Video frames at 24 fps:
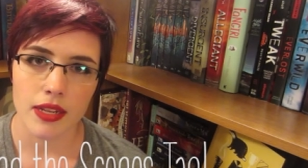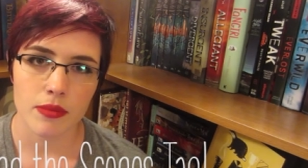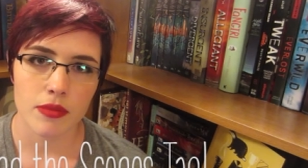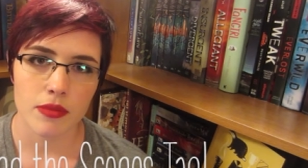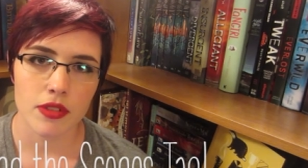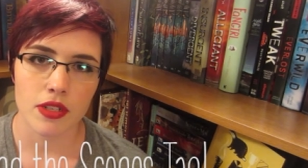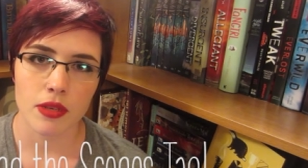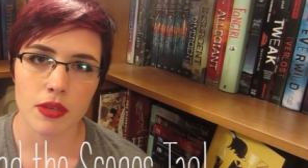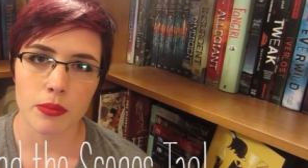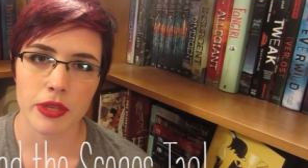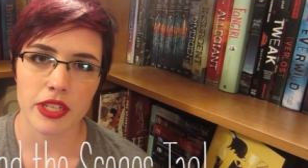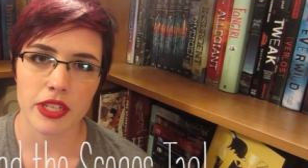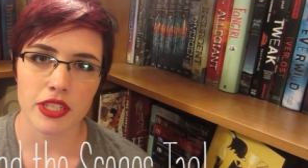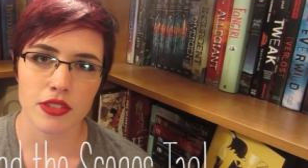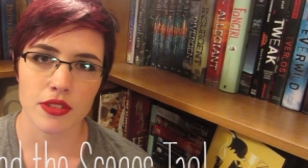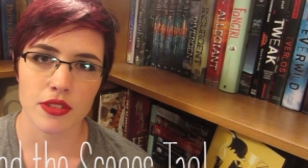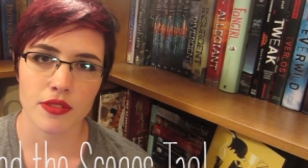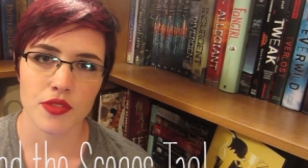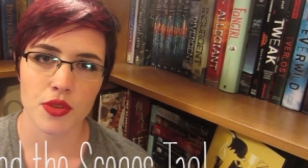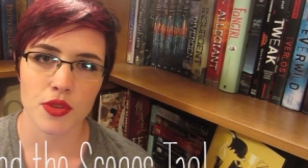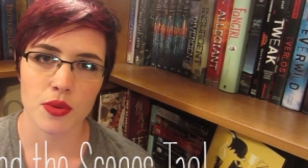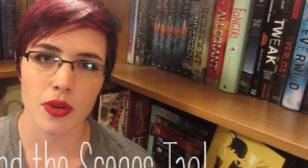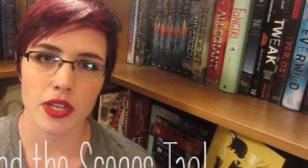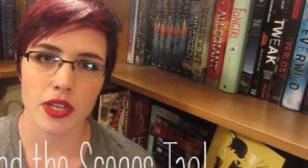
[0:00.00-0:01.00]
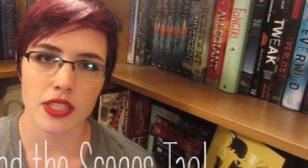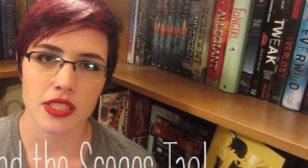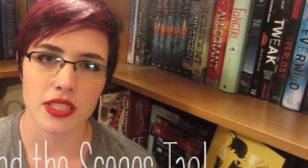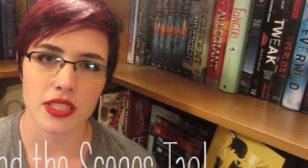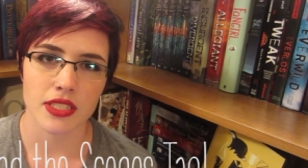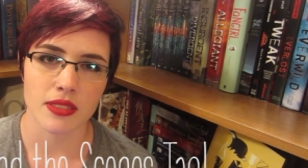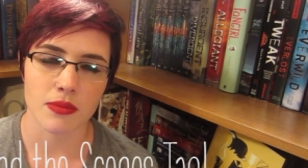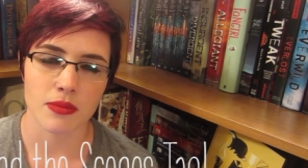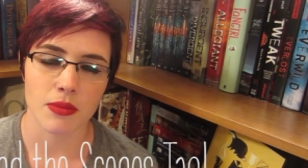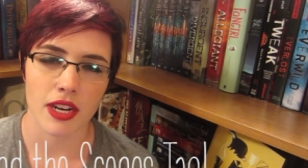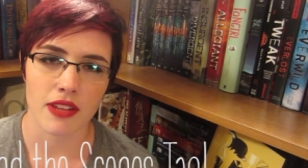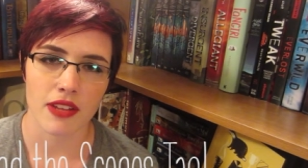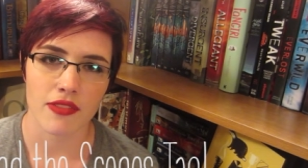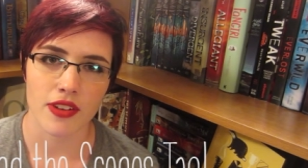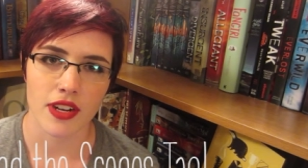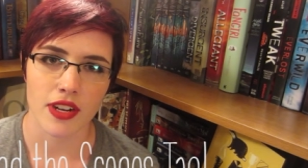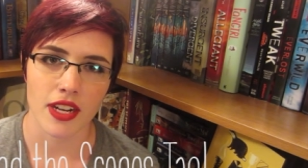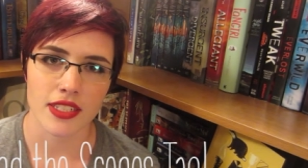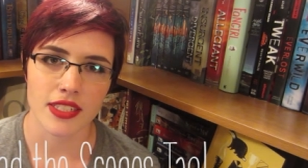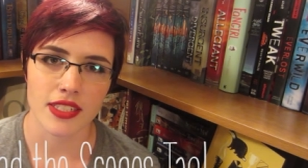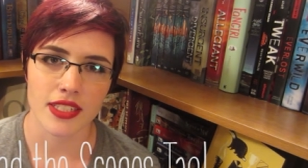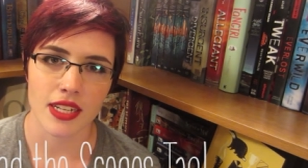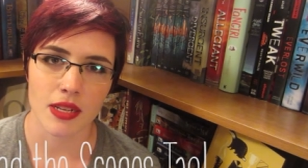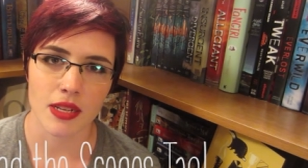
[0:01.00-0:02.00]
took a picture of the questions, but I
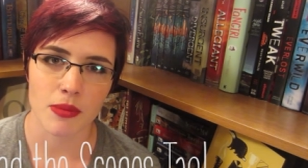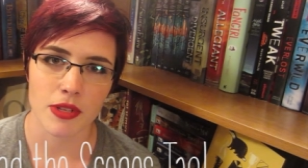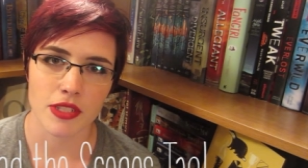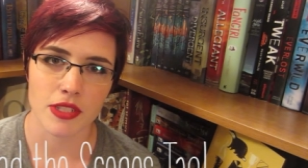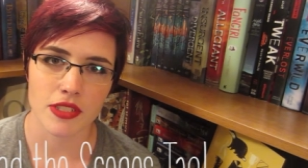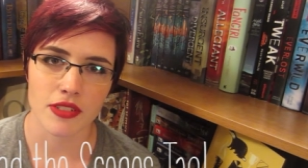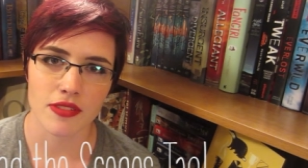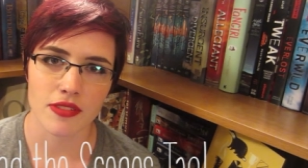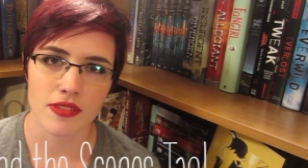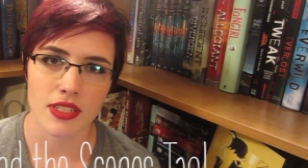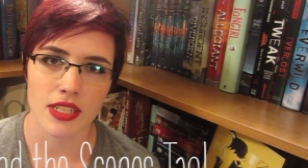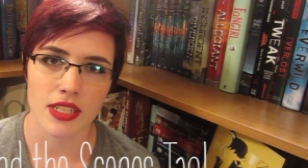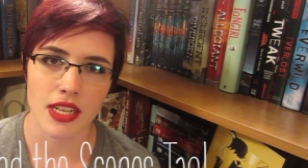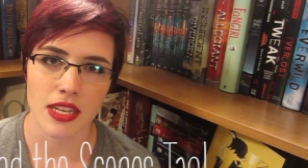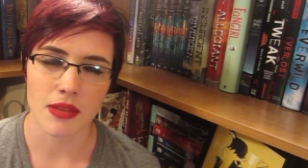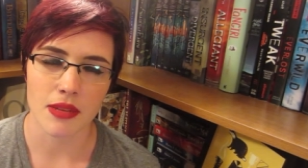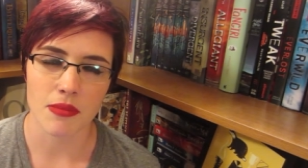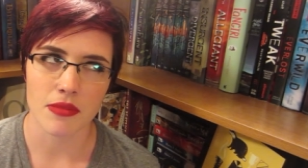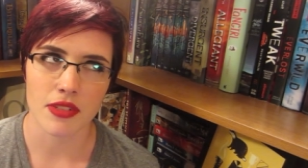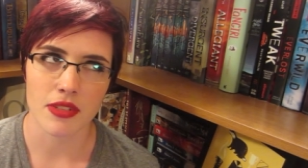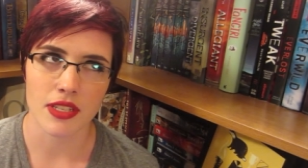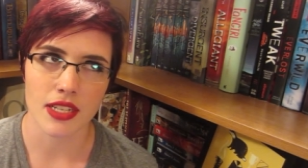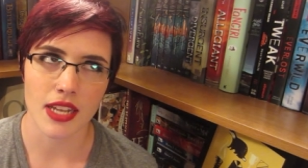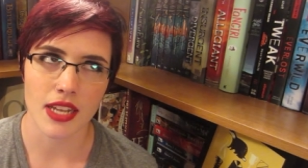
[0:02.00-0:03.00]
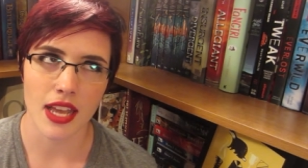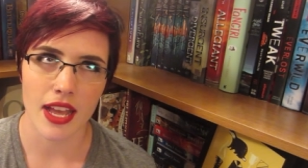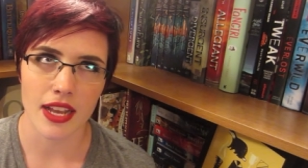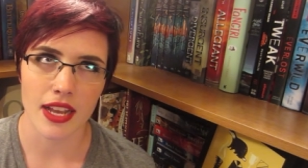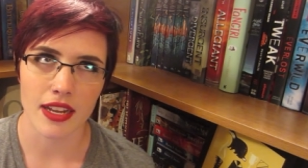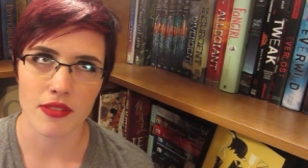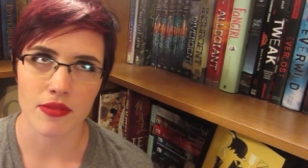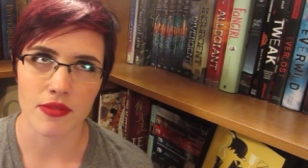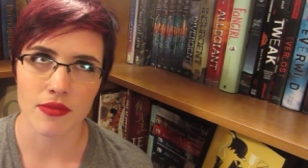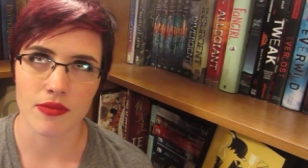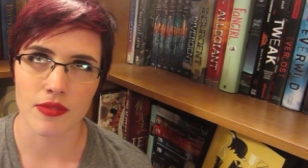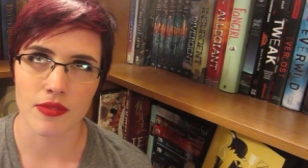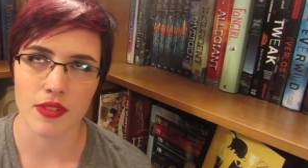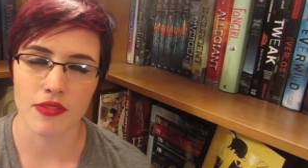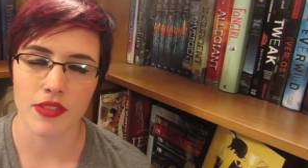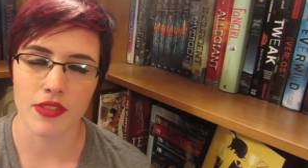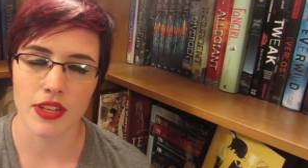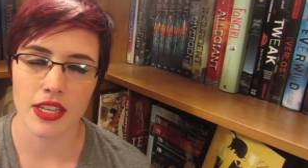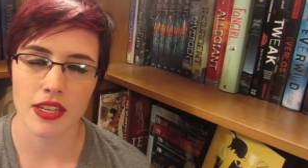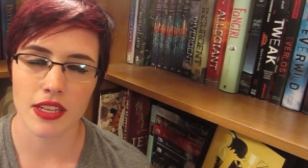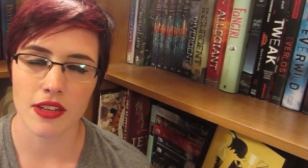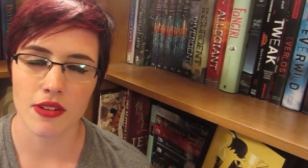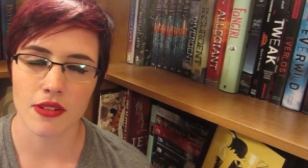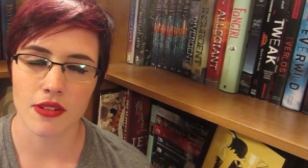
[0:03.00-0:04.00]
forgot to take a picture of the name, the tag of the
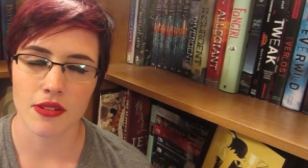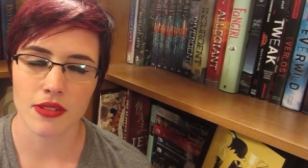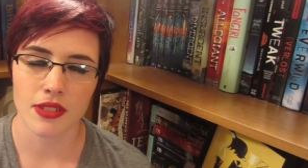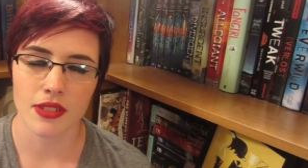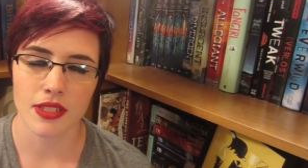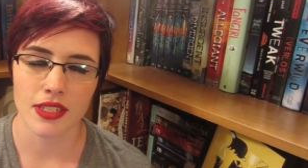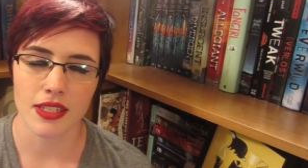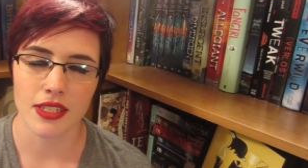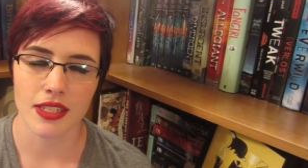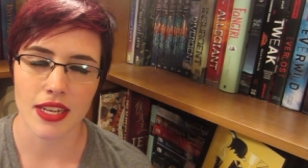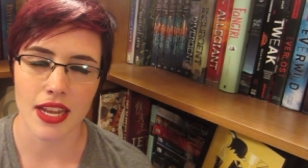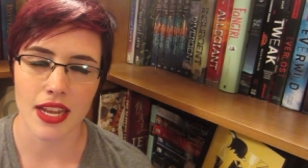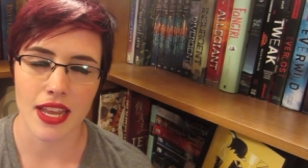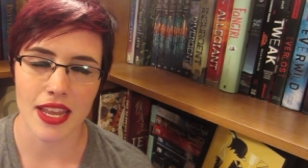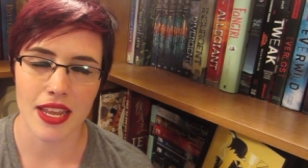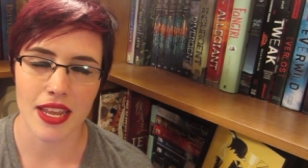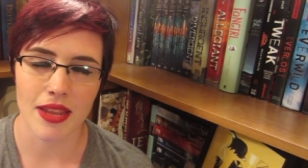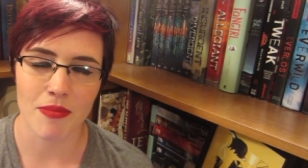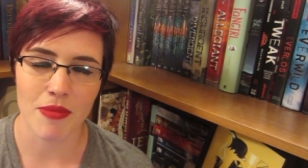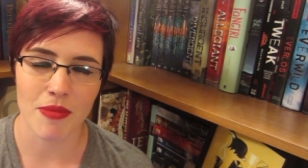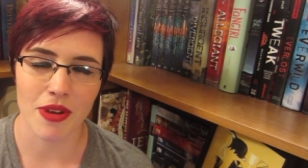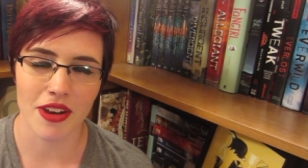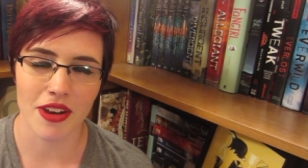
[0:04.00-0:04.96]
video name